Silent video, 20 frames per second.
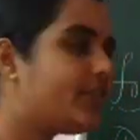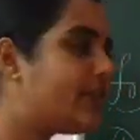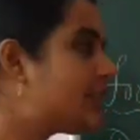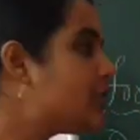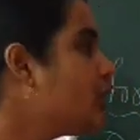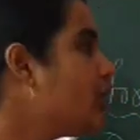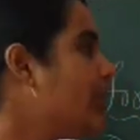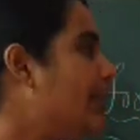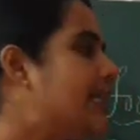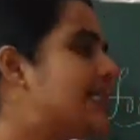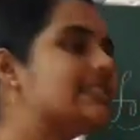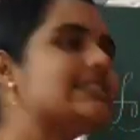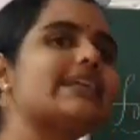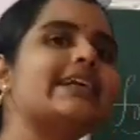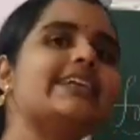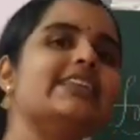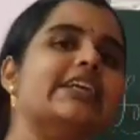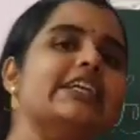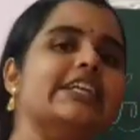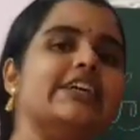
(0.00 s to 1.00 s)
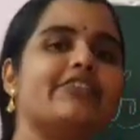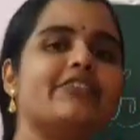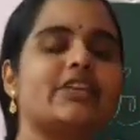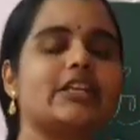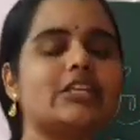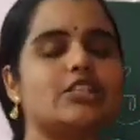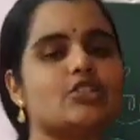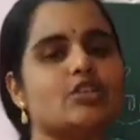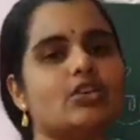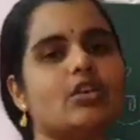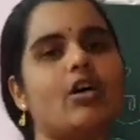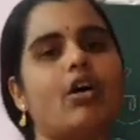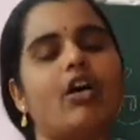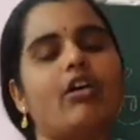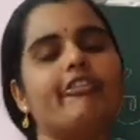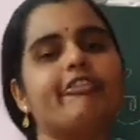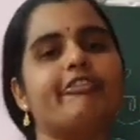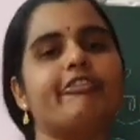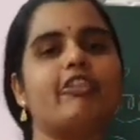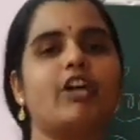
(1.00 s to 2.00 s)
First you understand the definition
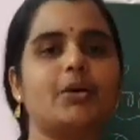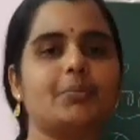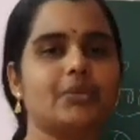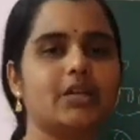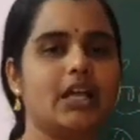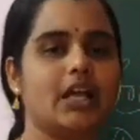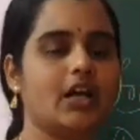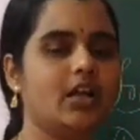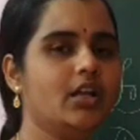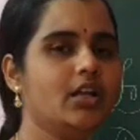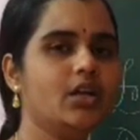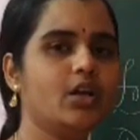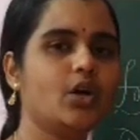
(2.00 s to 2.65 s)
of formula.